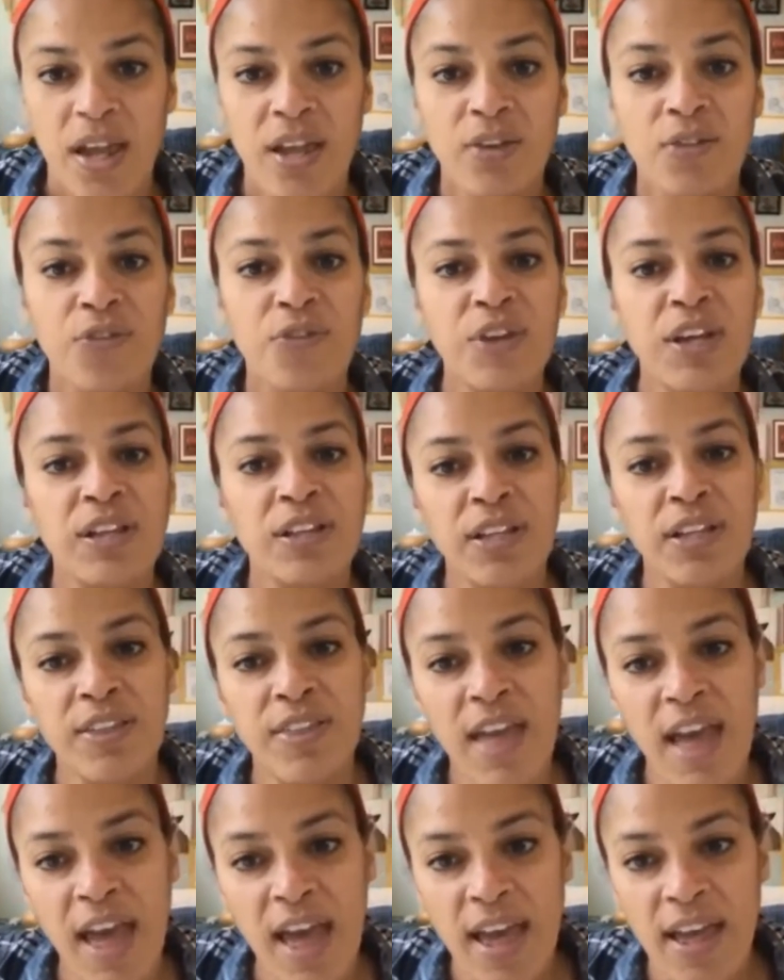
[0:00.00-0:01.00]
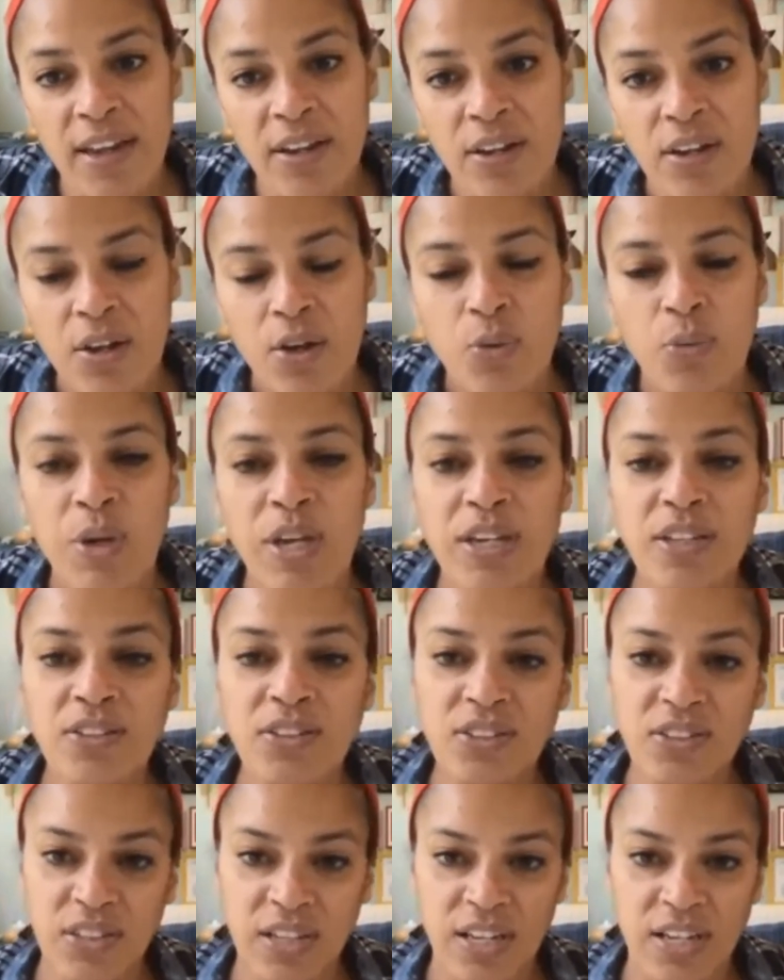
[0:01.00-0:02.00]
And failing that, we can
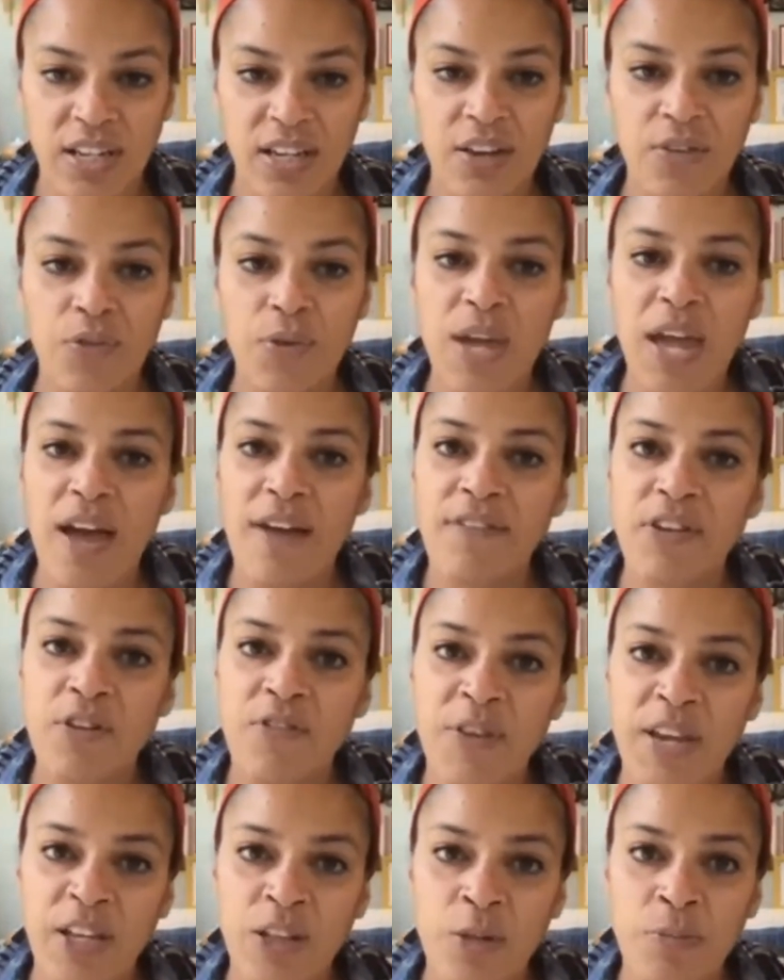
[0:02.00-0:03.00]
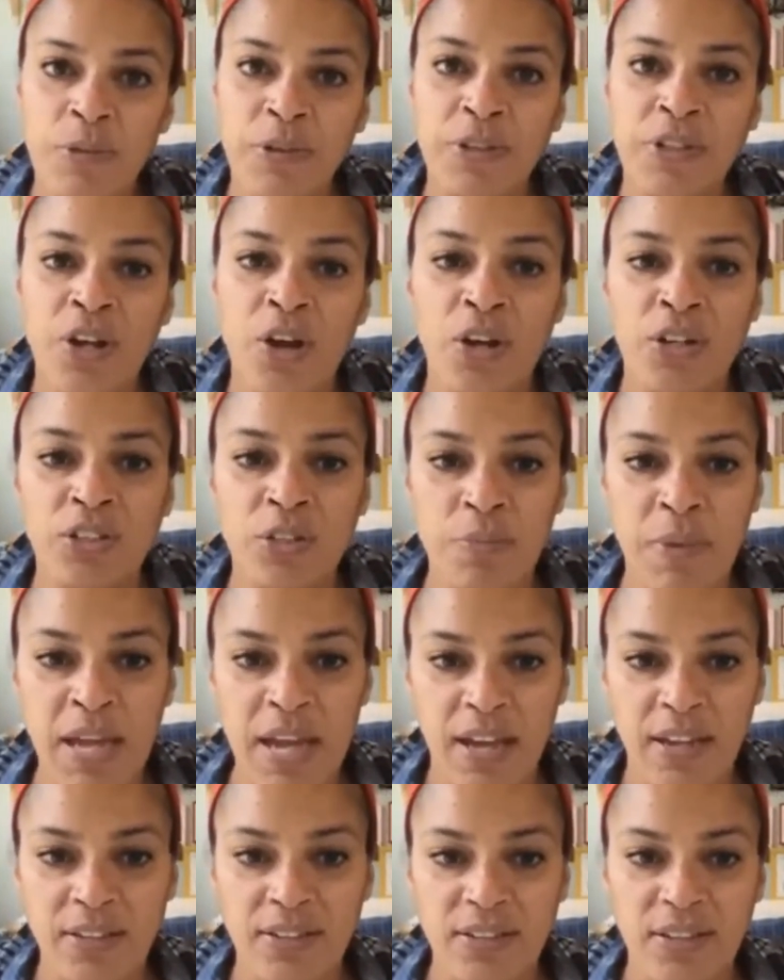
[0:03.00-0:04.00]
see if we have it available and on
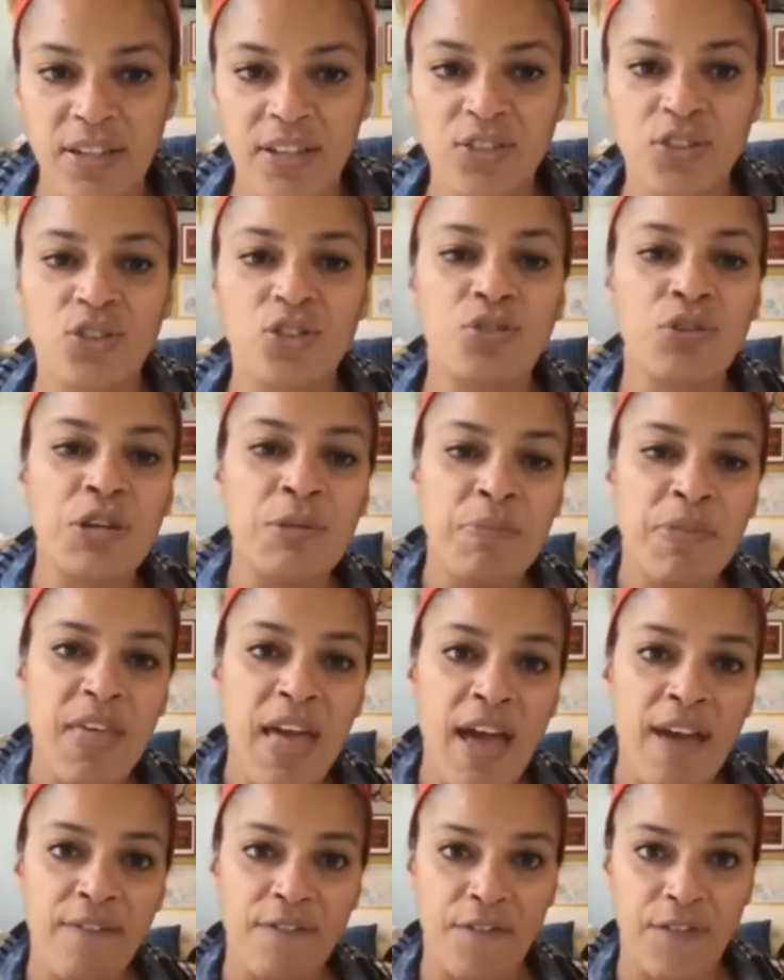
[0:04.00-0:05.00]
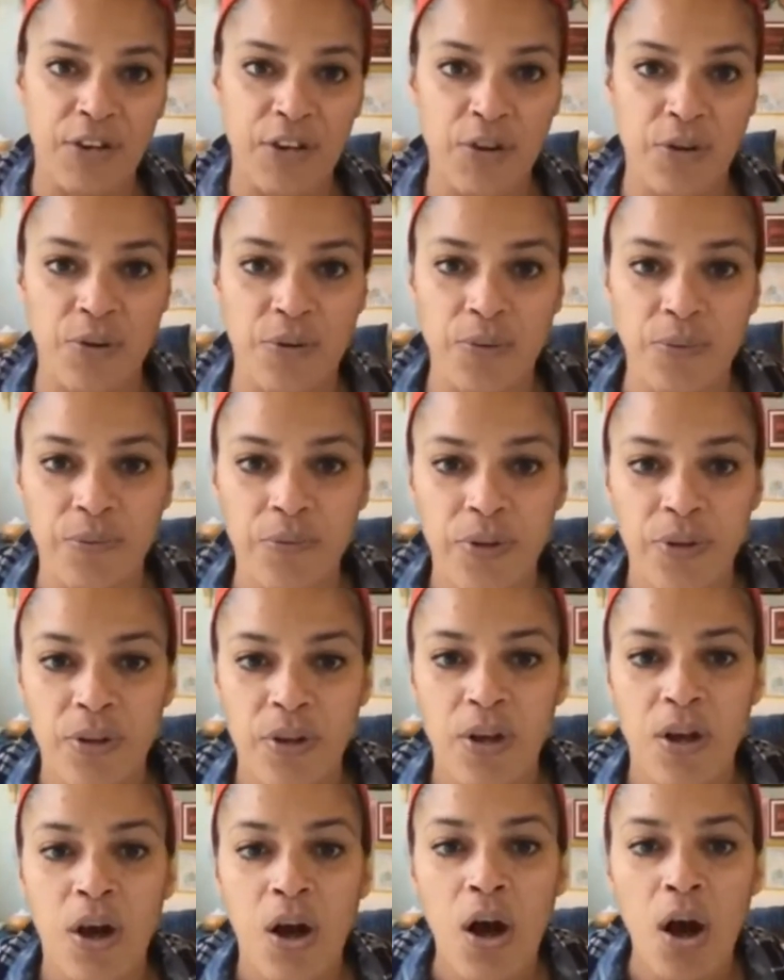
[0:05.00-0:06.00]
demand and stream that for you.
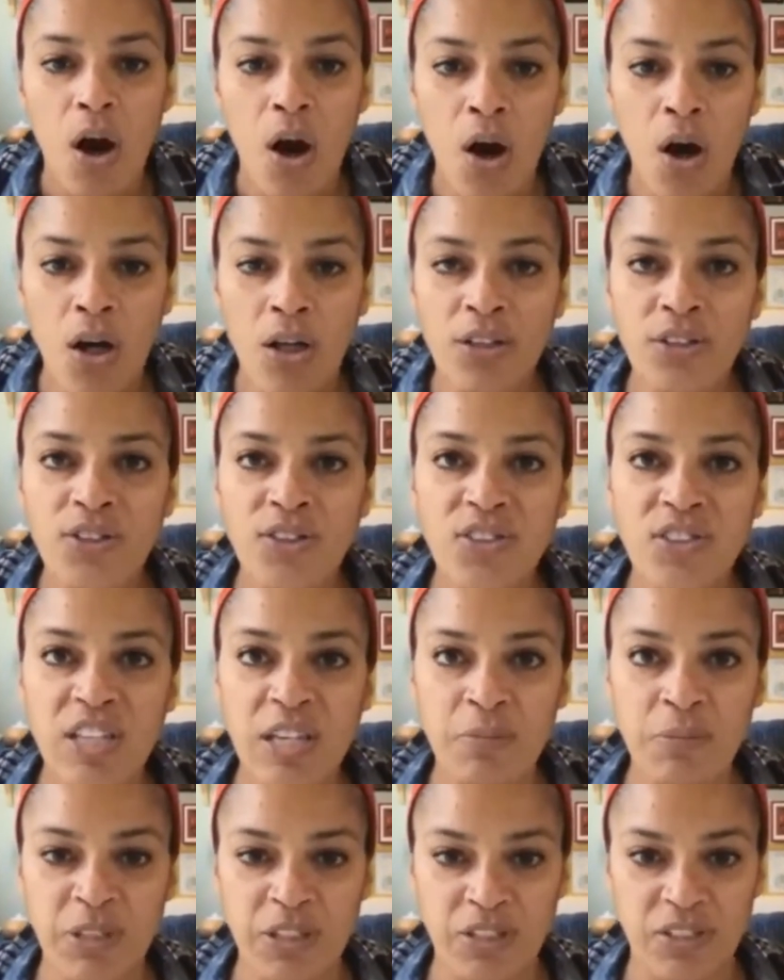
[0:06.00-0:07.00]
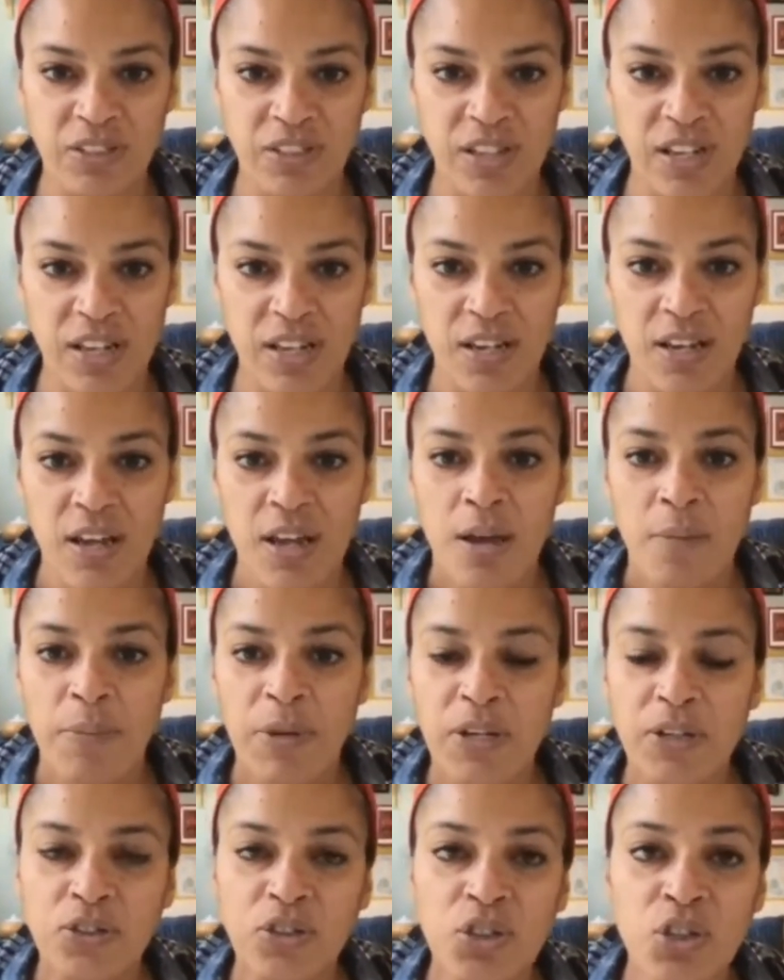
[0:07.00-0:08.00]
All seamlessly,
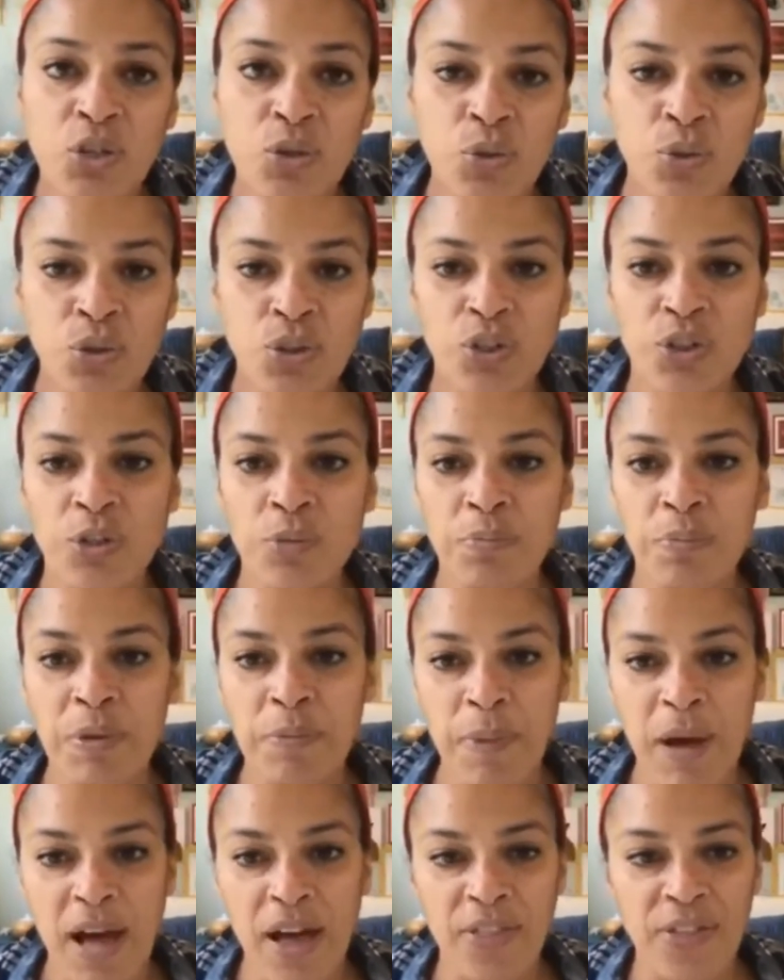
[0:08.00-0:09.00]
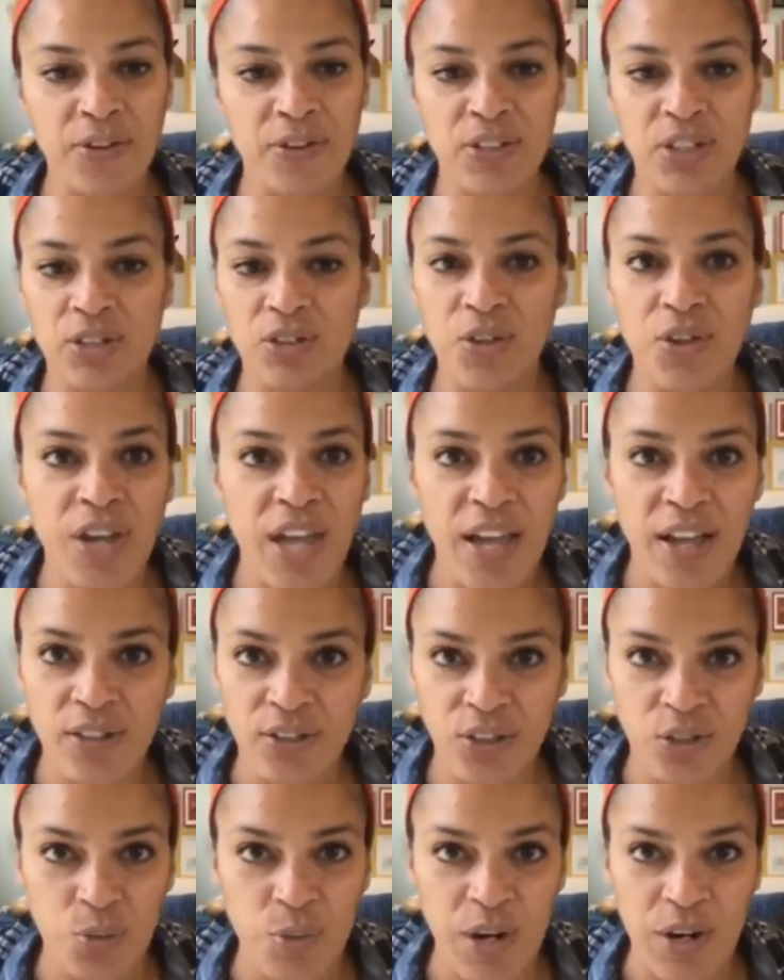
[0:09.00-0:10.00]
because you shouldn't be bothered to look
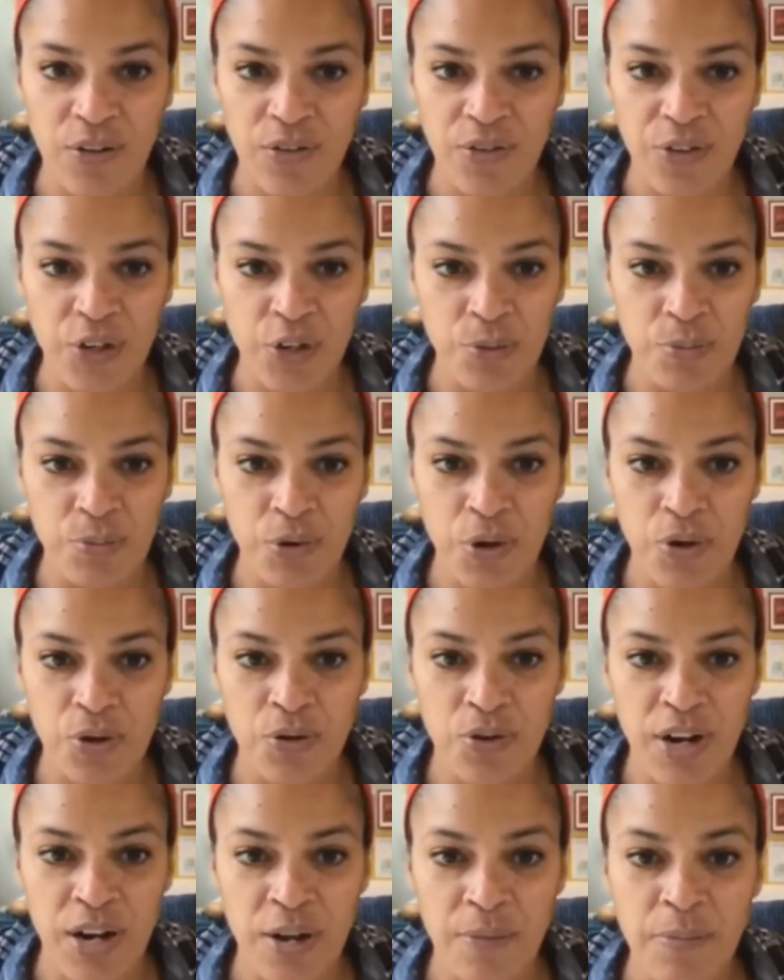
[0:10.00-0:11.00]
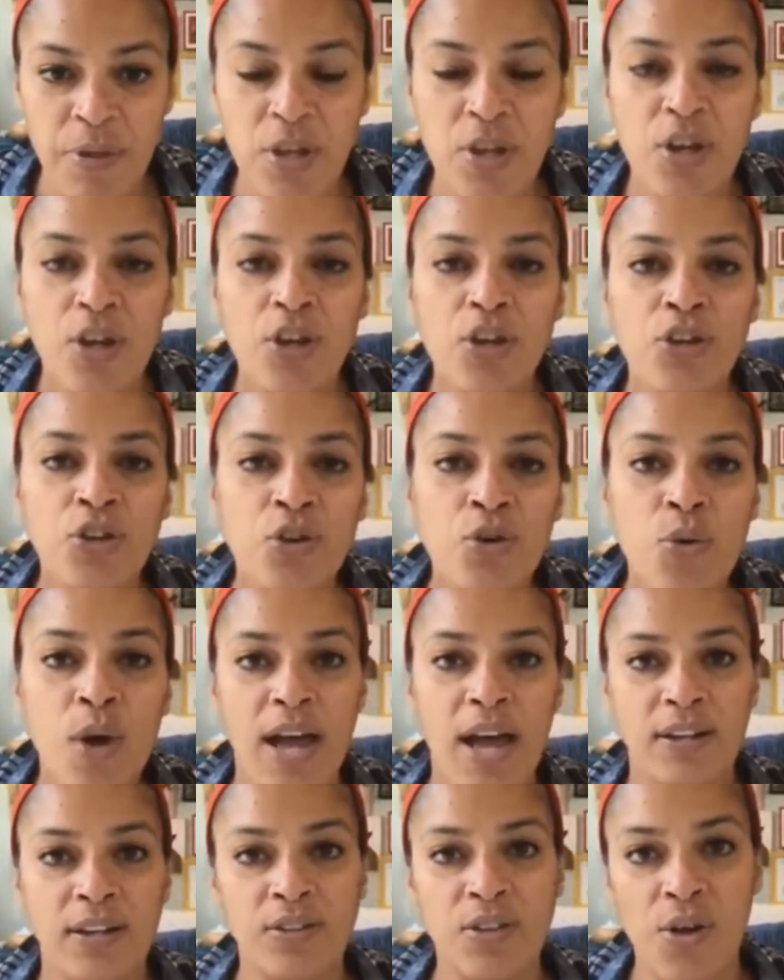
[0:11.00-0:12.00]
elsewhere for your program. You
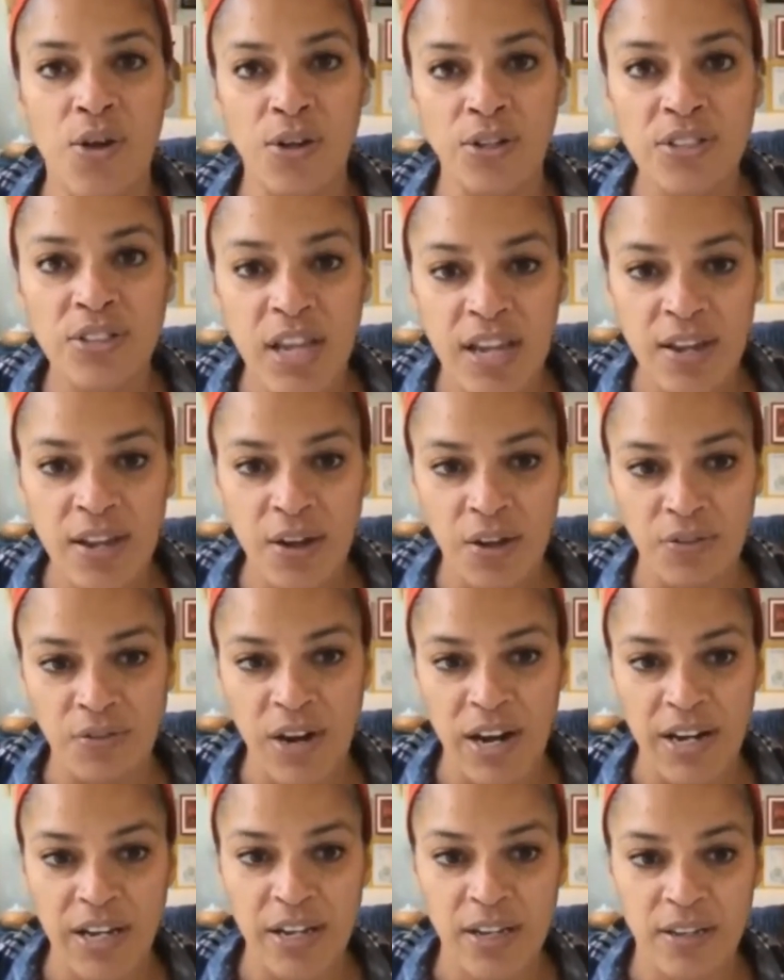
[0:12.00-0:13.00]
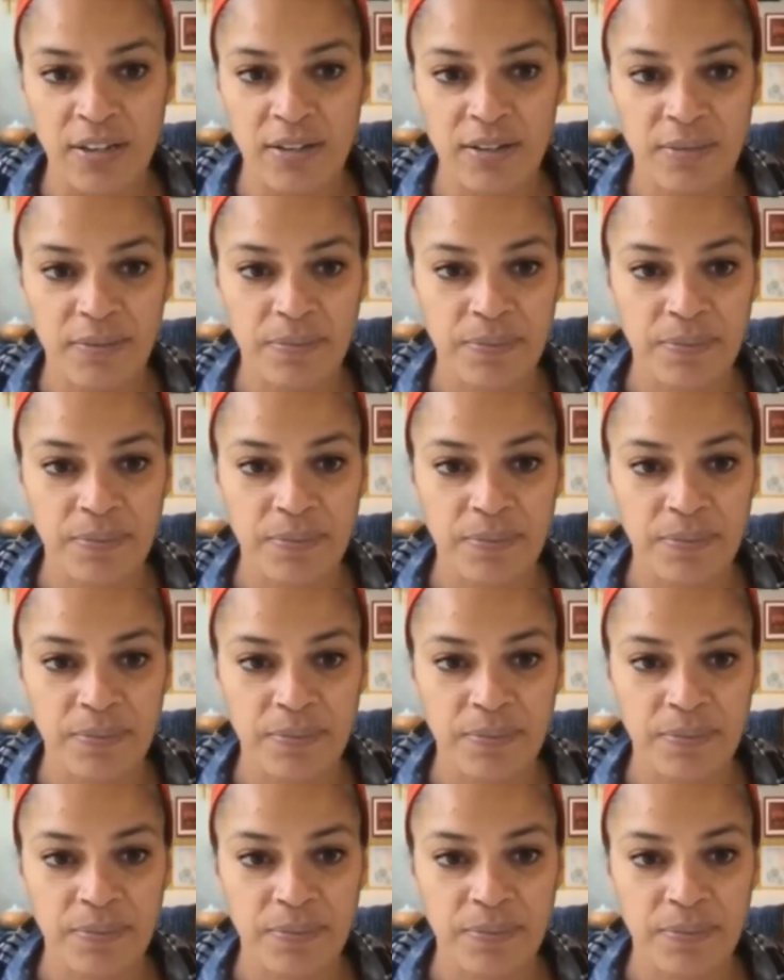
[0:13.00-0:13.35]
had a long day already.